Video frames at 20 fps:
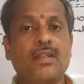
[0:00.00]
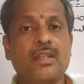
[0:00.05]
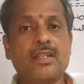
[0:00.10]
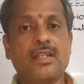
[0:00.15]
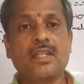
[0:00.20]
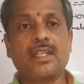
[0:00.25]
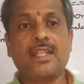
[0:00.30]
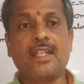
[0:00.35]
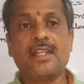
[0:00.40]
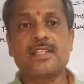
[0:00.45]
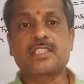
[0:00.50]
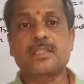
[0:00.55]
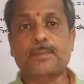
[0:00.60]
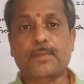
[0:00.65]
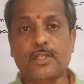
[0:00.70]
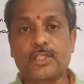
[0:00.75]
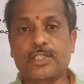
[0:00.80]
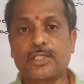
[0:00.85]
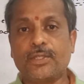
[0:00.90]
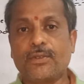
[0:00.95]
is
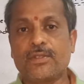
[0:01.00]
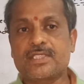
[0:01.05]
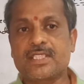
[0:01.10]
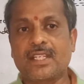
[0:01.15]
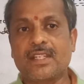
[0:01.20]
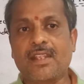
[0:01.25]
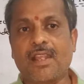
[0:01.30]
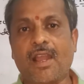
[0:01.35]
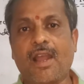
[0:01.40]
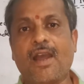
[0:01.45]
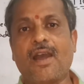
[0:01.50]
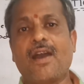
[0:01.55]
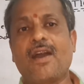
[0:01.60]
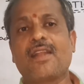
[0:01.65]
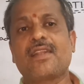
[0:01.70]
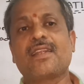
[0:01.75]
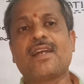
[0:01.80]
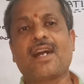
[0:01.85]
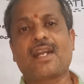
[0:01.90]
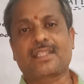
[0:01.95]
producing
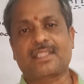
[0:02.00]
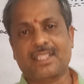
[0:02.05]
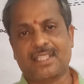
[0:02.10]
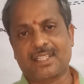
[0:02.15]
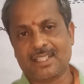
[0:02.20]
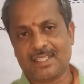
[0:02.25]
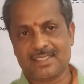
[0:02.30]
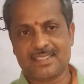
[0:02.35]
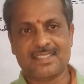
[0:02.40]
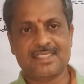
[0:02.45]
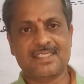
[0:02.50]
all articles.